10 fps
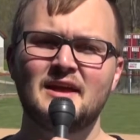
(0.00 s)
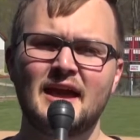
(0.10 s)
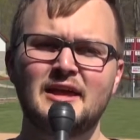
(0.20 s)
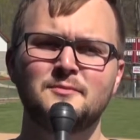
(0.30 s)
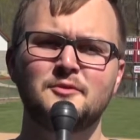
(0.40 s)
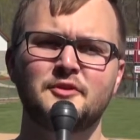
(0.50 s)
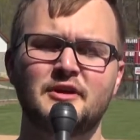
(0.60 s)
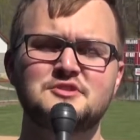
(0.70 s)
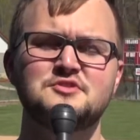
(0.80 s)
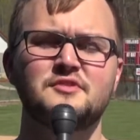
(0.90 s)
Hannibal
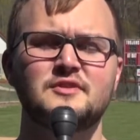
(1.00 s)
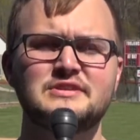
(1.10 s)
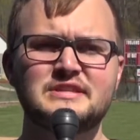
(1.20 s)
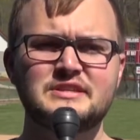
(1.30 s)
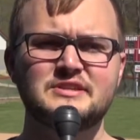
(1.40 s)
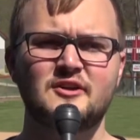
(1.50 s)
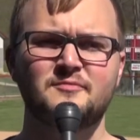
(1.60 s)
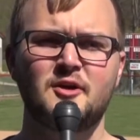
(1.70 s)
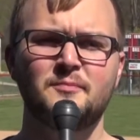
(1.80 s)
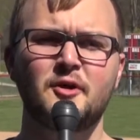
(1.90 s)
LaGrange University
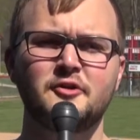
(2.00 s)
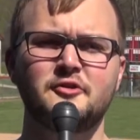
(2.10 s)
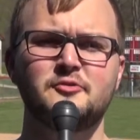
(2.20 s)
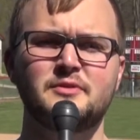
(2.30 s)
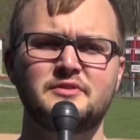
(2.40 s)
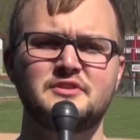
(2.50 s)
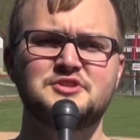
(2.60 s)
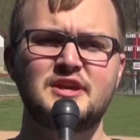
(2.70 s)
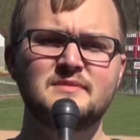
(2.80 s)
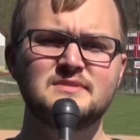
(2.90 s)
Softball partnered with the
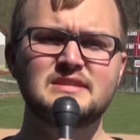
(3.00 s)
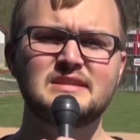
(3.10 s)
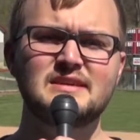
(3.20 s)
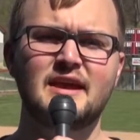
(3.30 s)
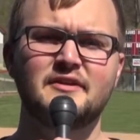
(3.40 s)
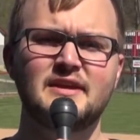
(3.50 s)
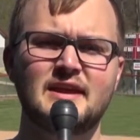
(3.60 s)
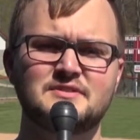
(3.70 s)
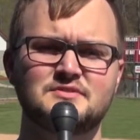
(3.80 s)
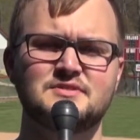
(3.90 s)
James E. Carey
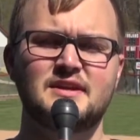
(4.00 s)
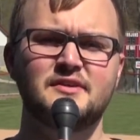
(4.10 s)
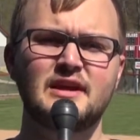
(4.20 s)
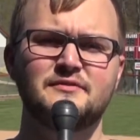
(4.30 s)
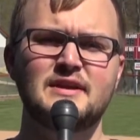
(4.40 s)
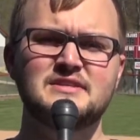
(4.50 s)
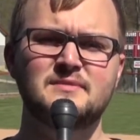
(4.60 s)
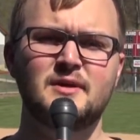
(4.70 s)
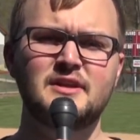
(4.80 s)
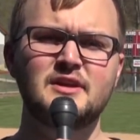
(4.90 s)
Cancer Center and
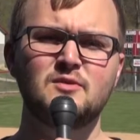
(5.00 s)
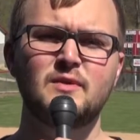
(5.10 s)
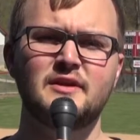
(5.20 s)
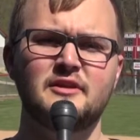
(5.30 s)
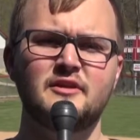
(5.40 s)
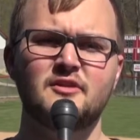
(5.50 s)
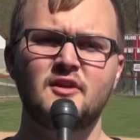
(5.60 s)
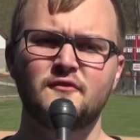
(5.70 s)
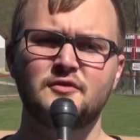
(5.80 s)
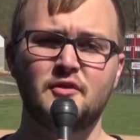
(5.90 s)
raising money and awareness
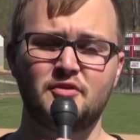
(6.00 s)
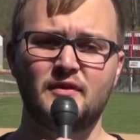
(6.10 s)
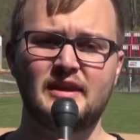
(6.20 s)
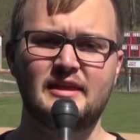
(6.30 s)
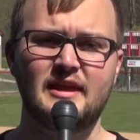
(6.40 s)
for those fighting